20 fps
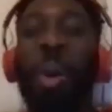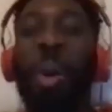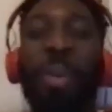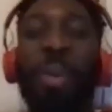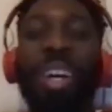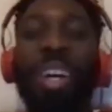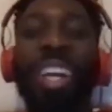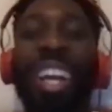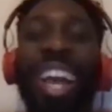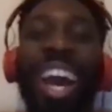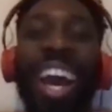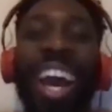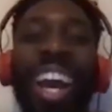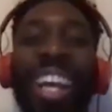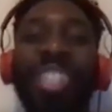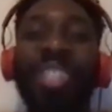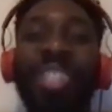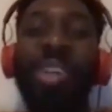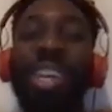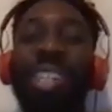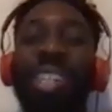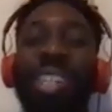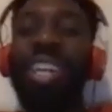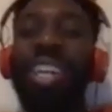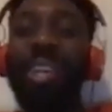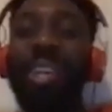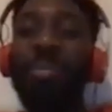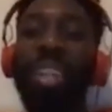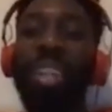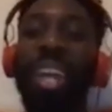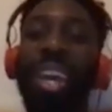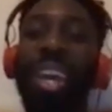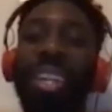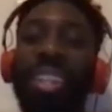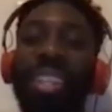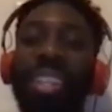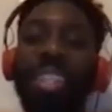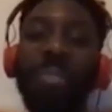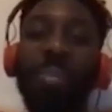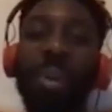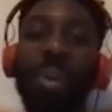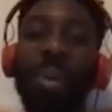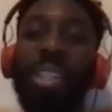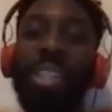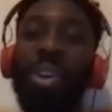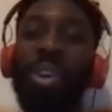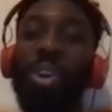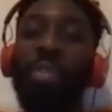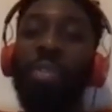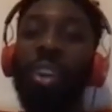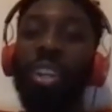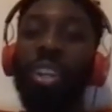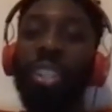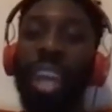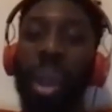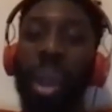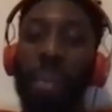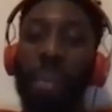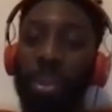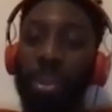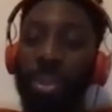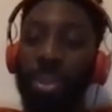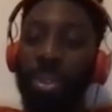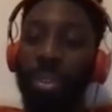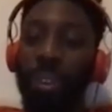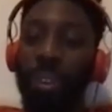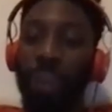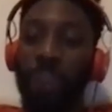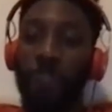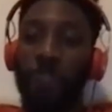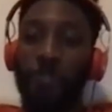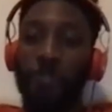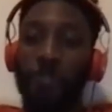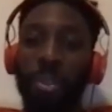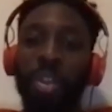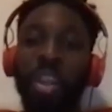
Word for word: but guy, so you're telling me that this Martin, for example, the